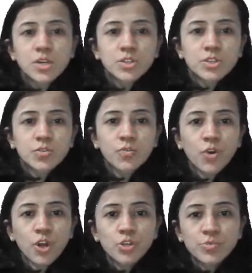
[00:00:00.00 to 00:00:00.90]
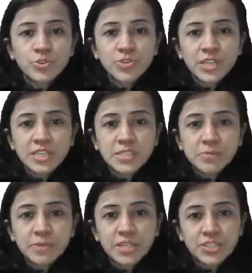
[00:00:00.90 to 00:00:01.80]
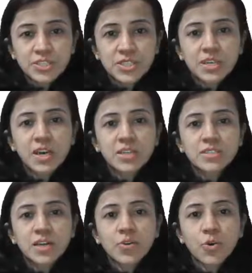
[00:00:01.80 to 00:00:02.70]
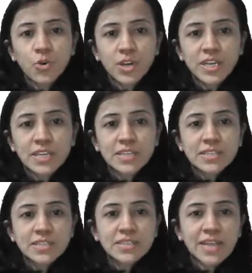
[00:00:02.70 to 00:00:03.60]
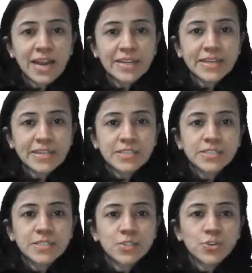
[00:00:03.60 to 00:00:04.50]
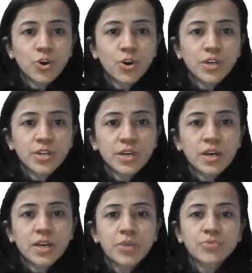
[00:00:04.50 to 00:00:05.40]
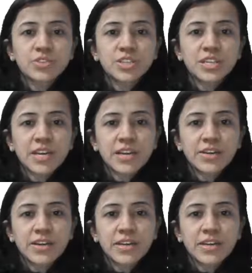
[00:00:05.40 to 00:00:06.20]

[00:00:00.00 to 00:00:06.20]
the volume during inspiration lungs are holding, that is your around 300.